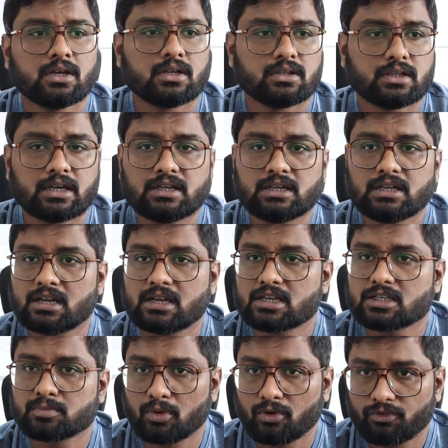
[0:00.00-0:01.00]
then D N
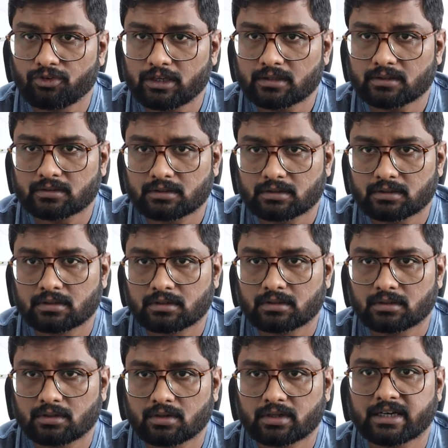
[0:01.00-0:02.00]
S spoofing.
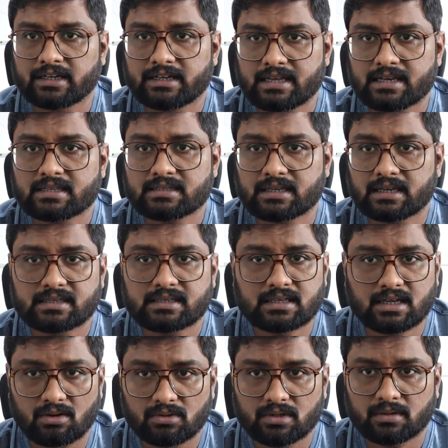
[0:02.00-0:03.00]
Okay, DNSSEC is the
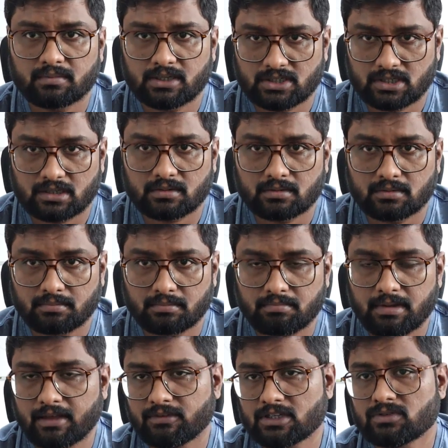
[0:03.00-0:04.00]
countermeasure
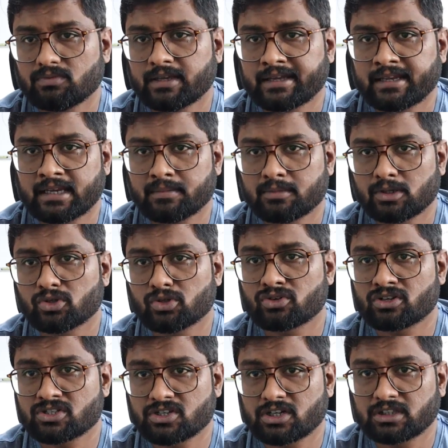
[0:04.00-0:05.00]
by which we can able to
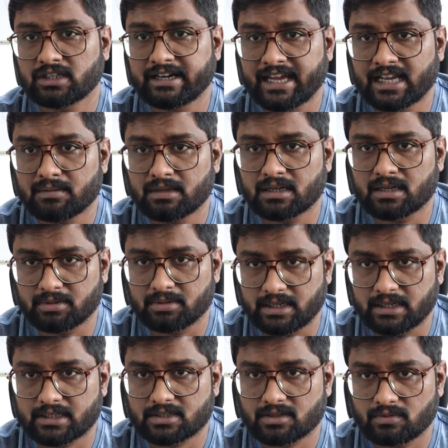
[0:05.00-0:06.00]
restrict the dynamic
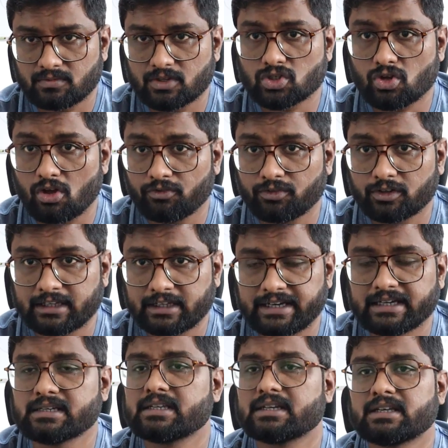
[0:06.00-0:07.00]
updates, which offer the
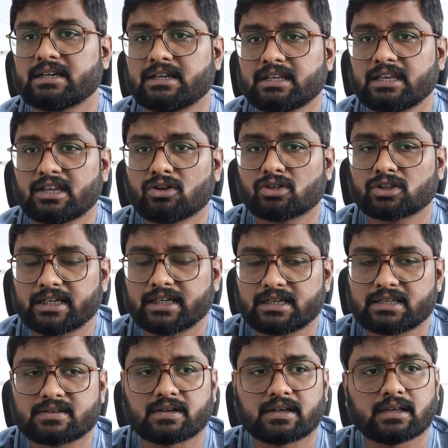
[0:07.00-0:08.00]
integrity and
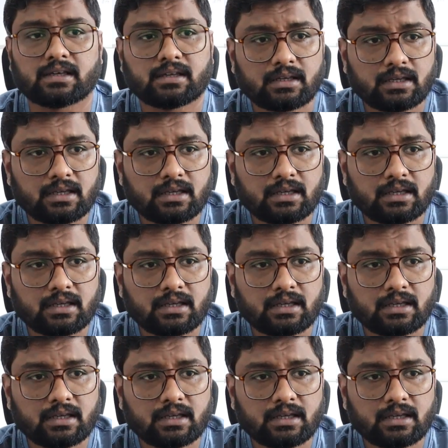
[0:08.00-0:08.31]
authenticity.